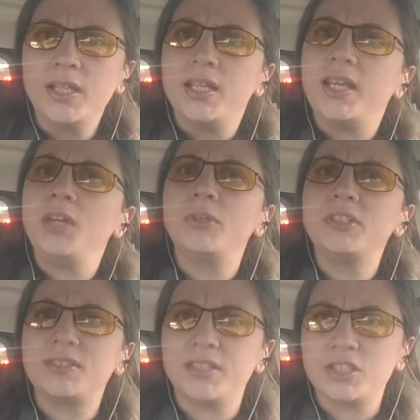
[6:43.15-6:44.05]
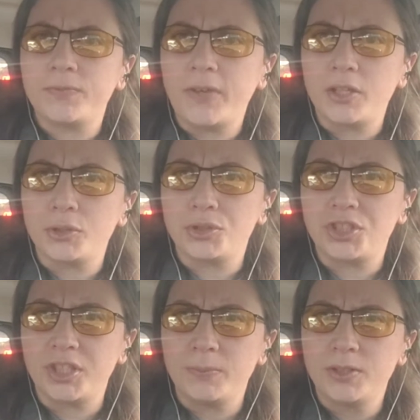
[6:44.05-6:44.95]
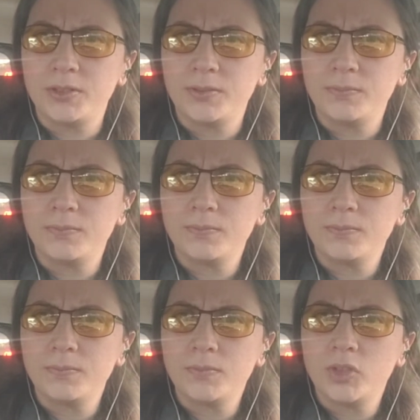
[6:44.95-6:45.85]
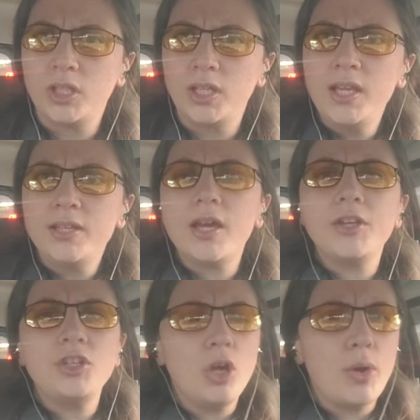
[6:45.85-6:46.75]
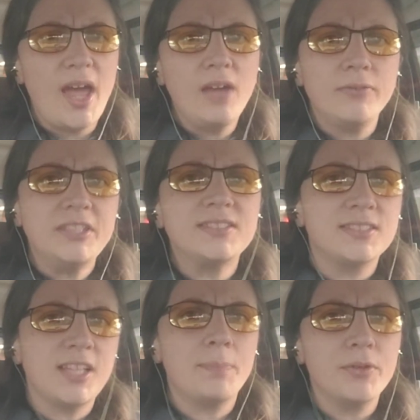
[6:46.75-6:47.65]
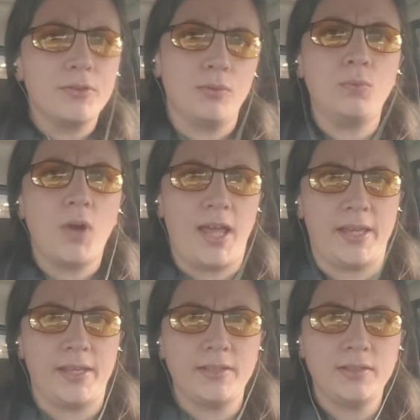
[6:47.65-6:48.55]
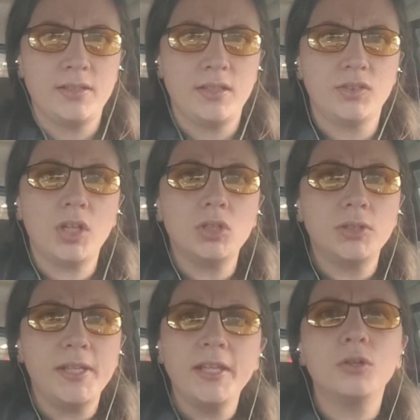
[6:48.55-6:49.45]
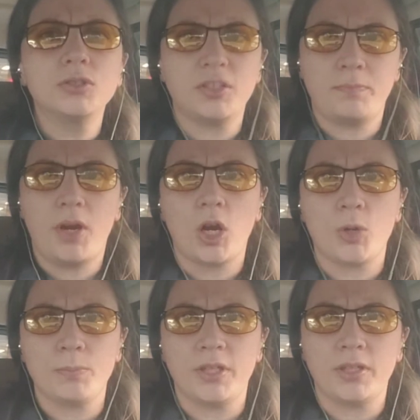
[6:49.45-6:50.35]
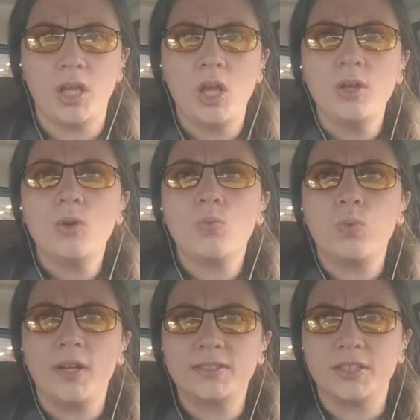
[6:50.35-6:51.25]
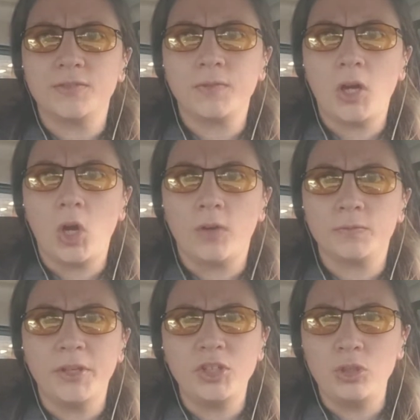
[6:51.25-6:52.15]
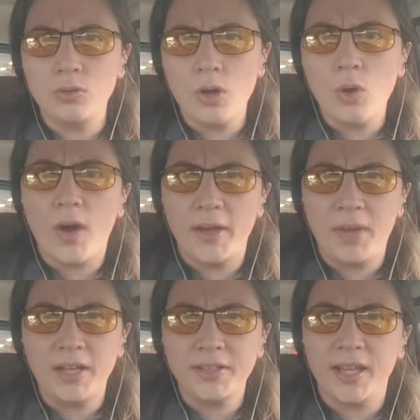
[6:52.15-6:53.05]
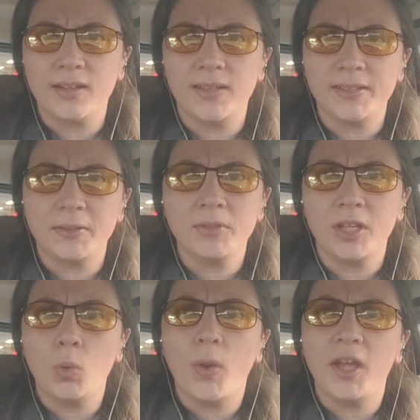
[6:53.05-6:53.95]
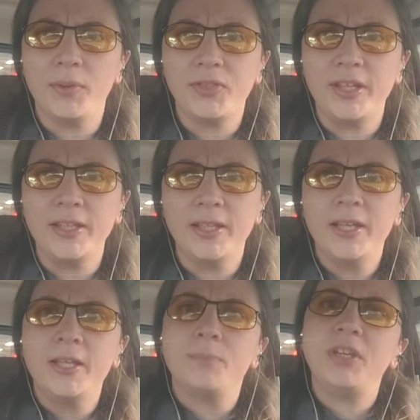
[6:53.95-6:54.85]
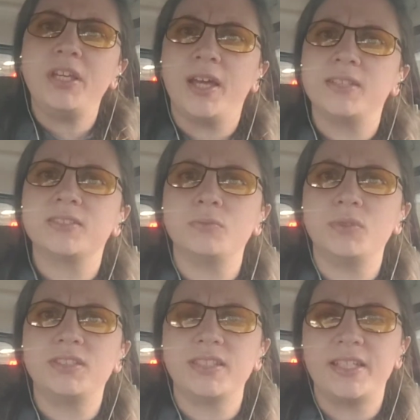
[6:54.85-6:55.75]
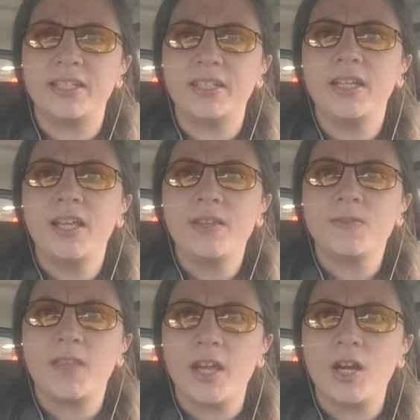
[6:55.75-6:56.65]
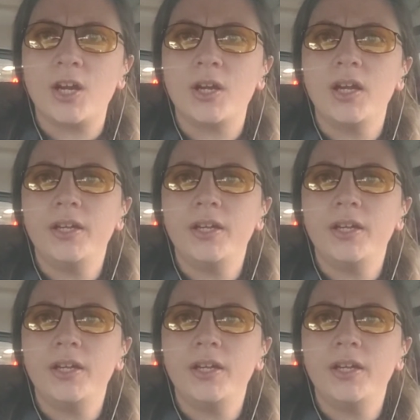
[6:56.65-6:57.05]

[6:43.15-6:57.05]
He was disfellowshipped. Now, you know, every step of the way, the legal department was involved. But you know why Montana let them get away with it? Because it was in their